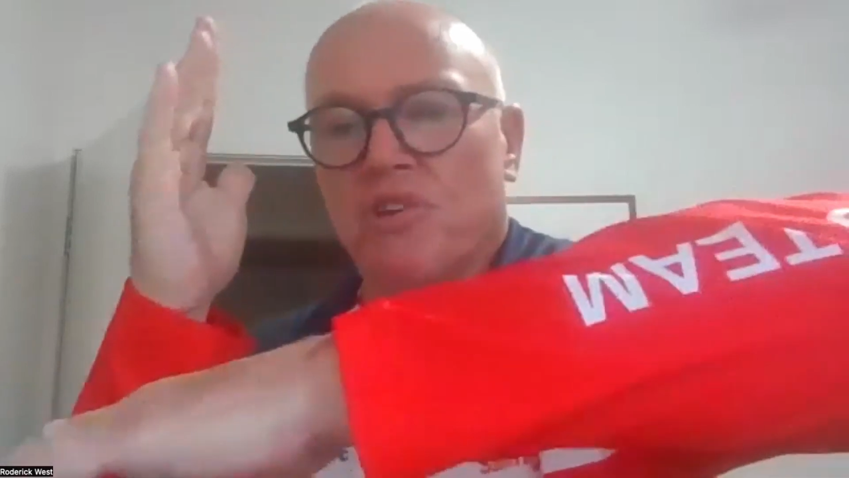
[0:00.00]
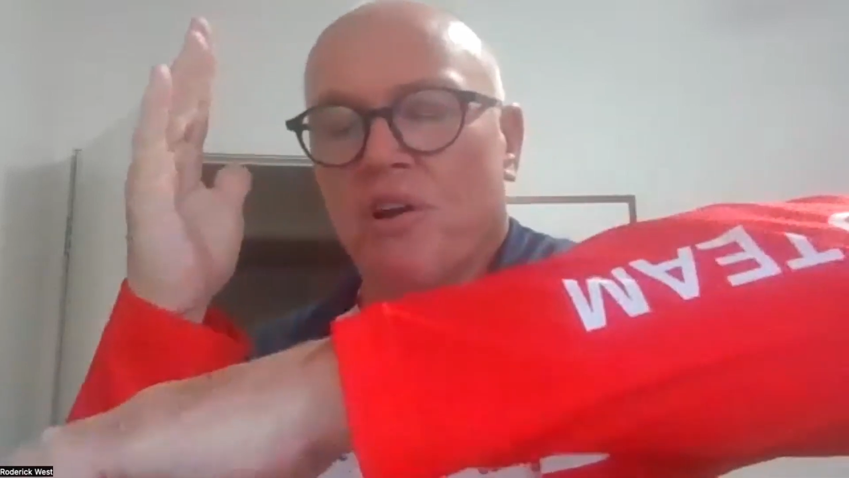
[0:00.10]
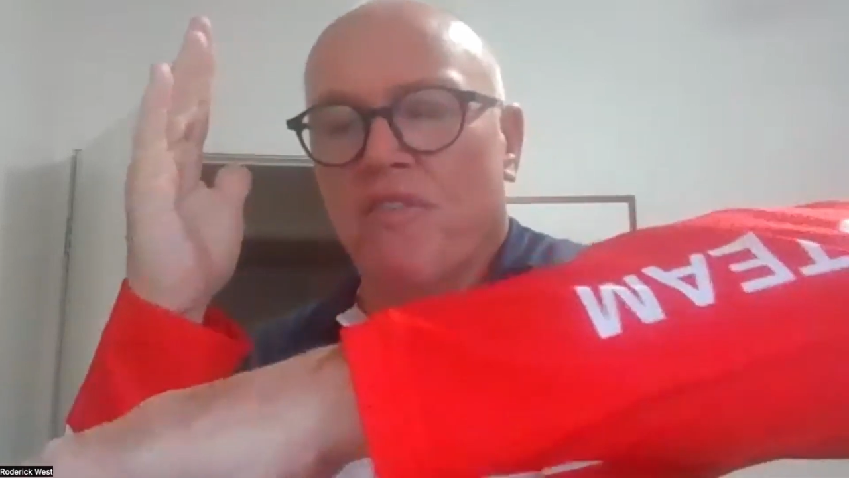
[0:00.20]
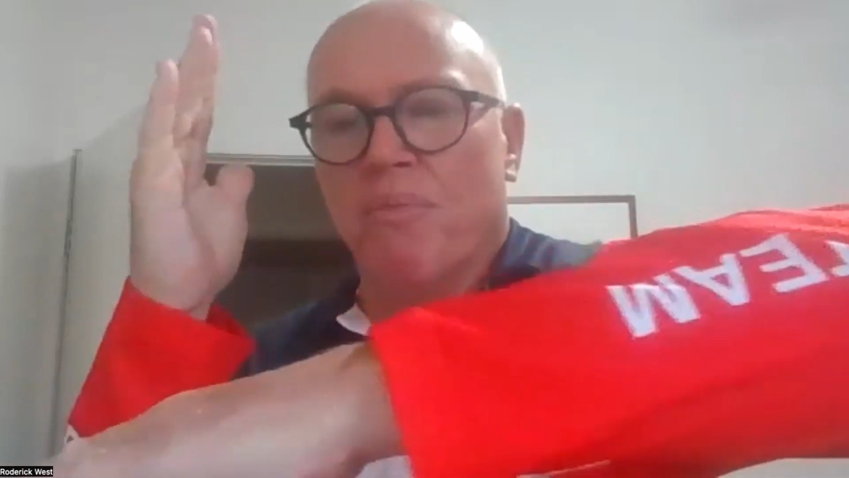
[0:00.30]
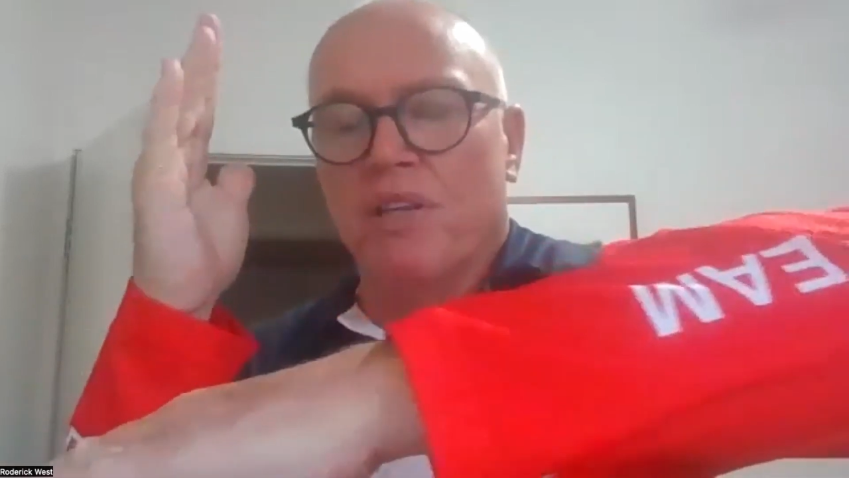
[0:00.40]

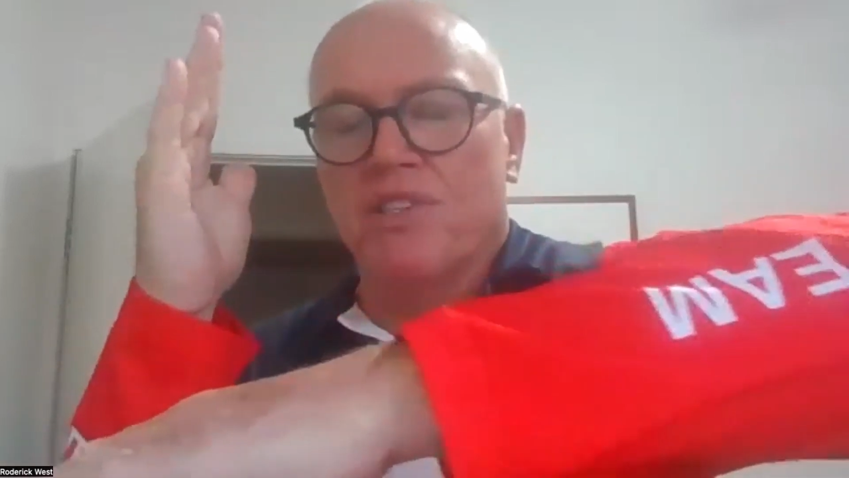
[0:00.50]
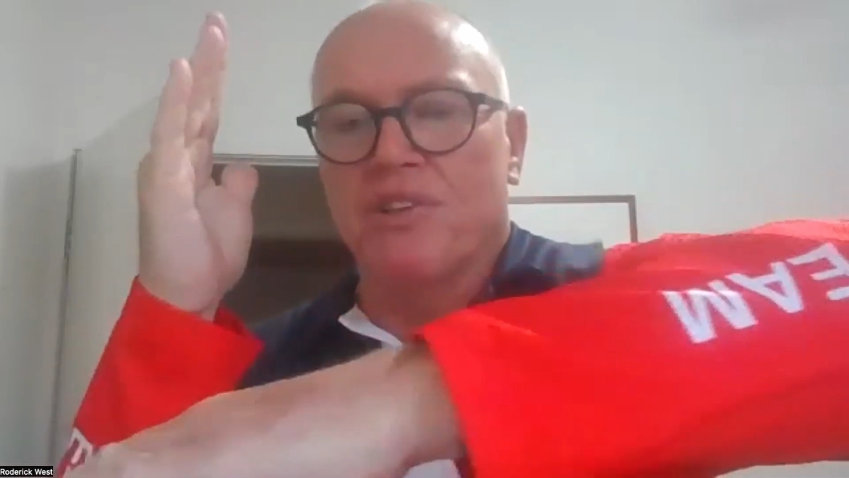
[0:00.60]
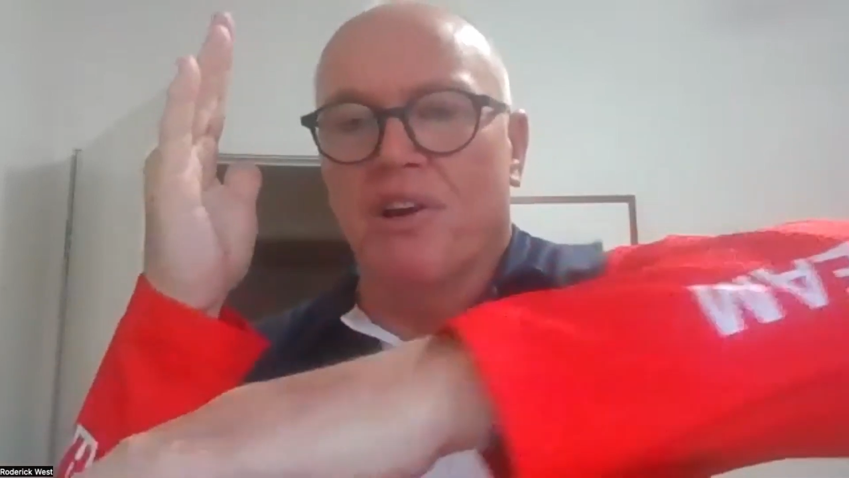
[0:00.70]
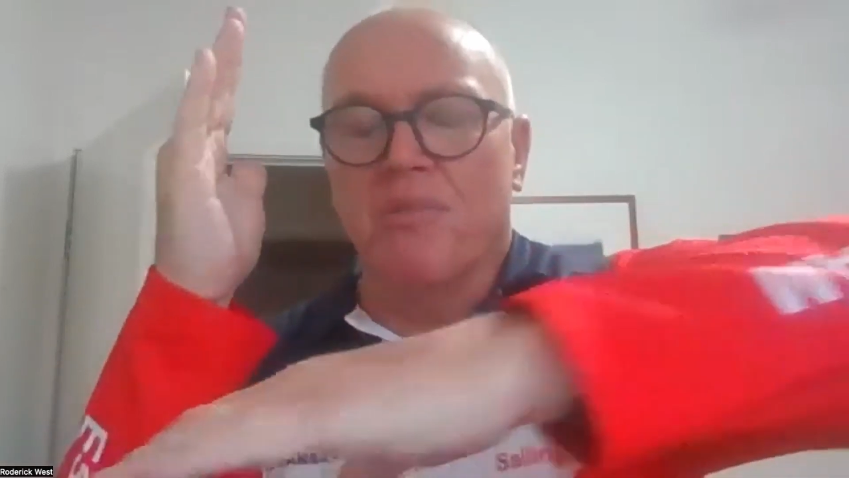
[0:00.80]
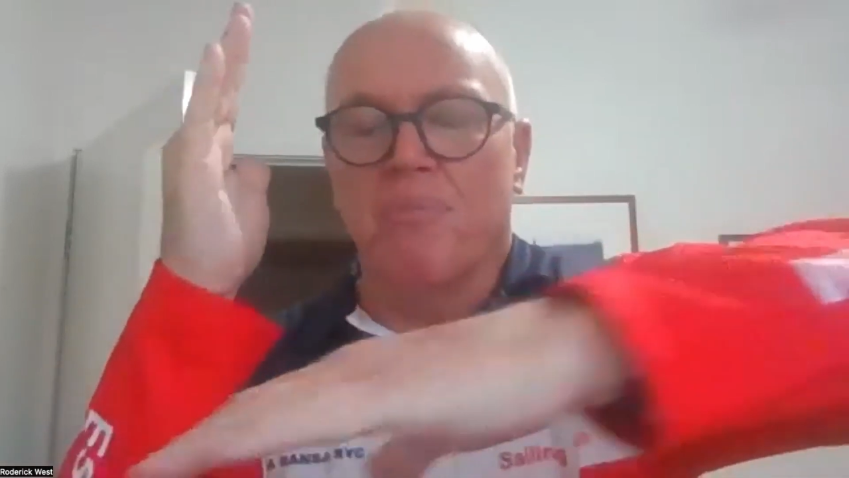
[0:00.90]
going from one
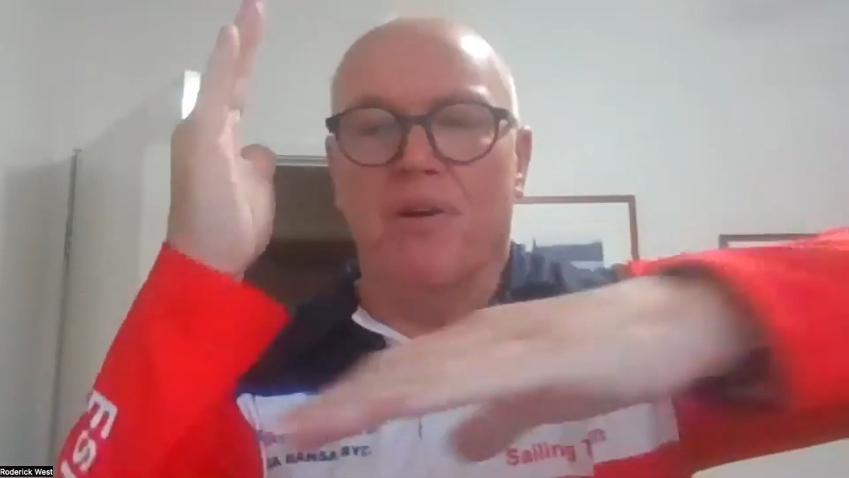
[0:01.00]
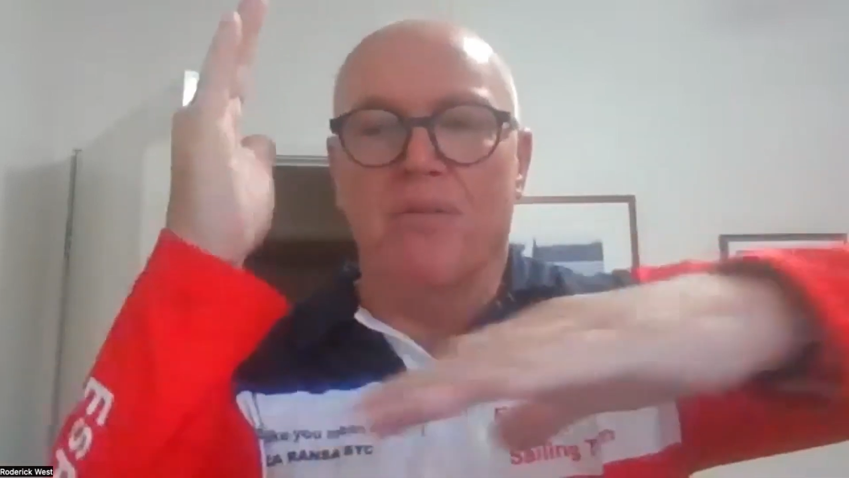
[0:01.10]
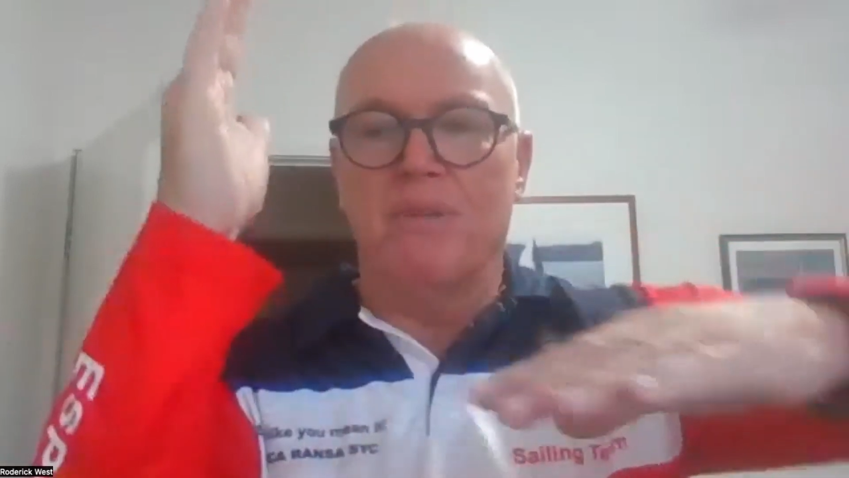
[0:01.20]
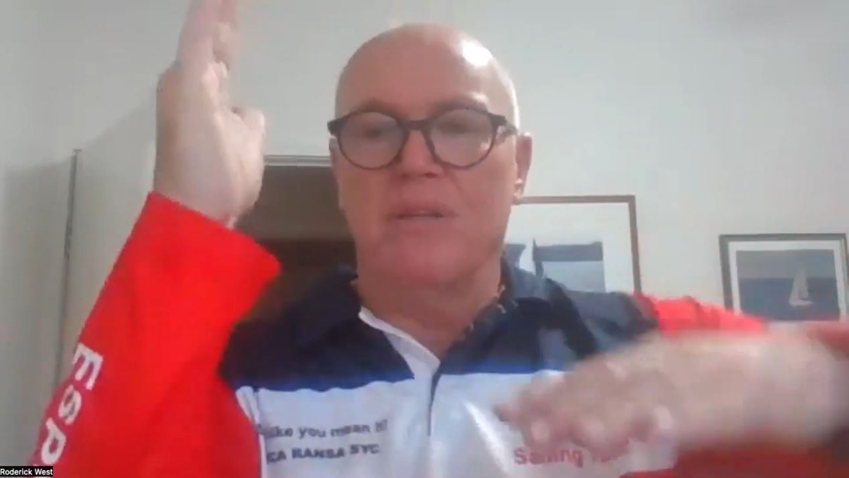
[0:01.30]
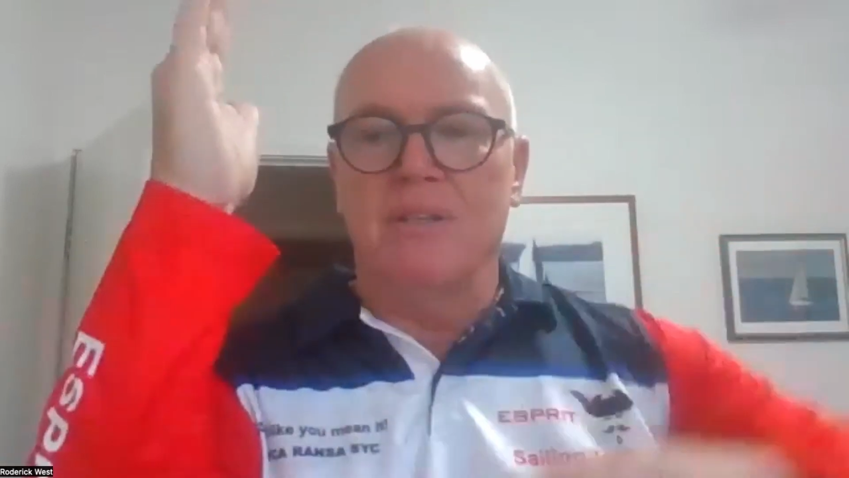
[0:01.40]
side of the boat